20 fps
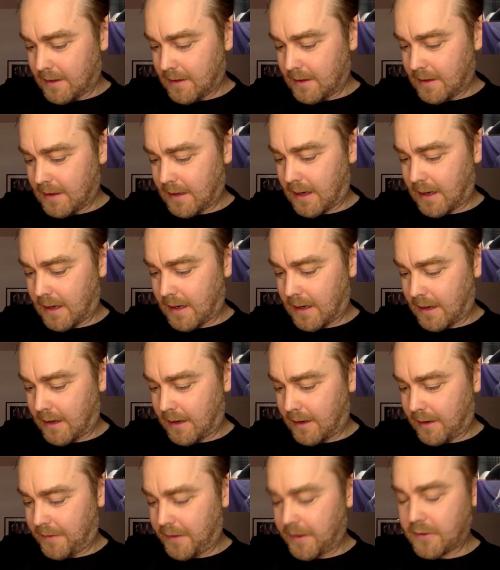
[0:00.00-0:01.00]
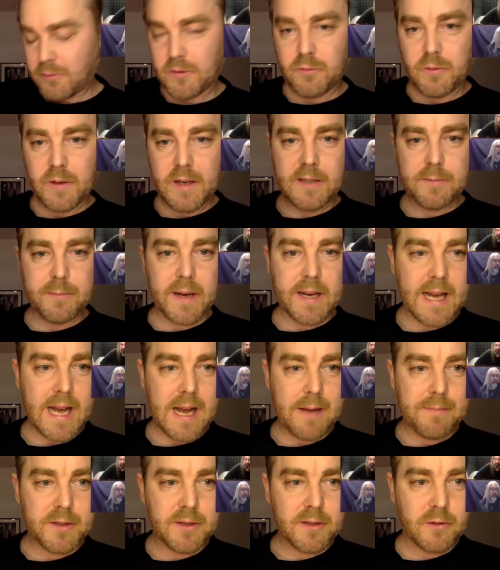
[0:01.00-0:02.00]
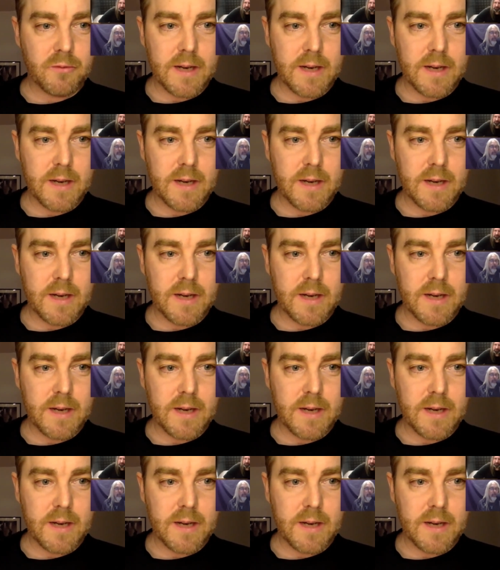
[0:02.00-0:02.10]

This was released by Capitol